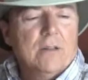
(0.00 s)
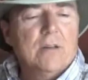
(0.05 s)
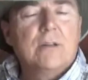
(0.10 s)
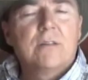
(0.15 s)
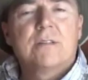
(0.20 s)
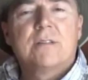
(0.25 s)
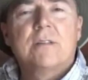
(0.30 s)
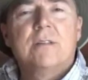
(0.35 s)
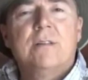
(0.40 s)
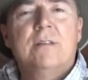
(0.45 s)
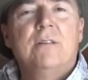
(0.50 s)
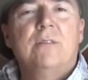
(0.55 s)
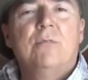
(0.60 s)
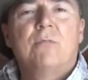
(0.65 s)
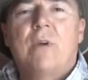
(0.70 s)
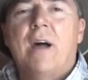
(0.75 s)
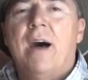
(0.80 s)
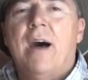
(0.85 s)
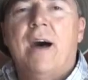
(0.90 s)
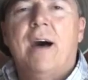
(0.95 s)
looked
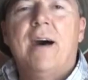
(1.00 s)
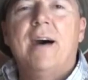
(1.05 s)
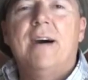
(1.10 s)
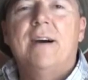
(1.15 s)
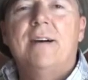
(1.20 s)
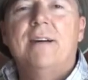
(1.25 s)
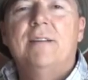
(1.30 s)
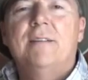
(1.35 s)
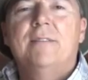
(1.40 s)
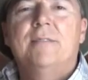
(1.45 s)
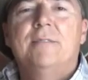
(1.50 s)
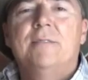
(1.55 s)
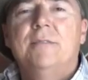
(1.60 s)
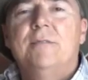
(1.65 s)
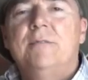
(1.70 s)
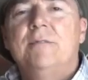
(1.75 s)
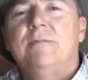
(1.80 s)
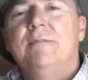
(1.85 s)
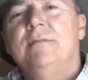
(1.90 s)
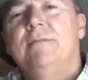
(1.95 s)

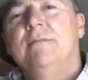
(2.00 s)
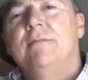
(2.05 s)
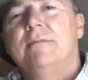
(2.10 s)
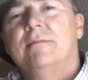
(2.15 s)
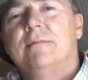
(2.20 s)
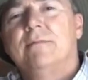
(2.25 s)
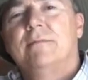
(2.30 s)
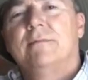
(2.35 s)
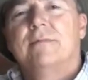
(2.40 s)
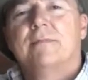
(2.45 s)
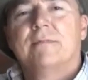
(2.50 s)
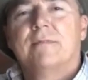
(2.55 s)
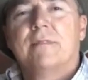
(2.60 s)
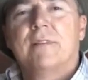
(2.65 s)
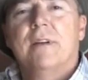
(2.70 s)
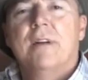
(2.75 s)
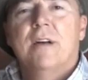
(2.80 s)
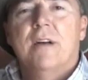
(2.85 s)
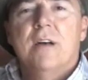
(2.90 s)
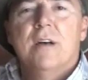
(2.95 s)

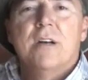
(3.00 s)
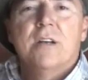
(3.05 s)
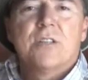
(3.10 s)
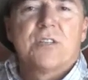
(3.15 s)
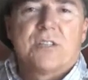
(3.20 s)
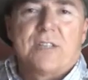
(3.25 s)
around,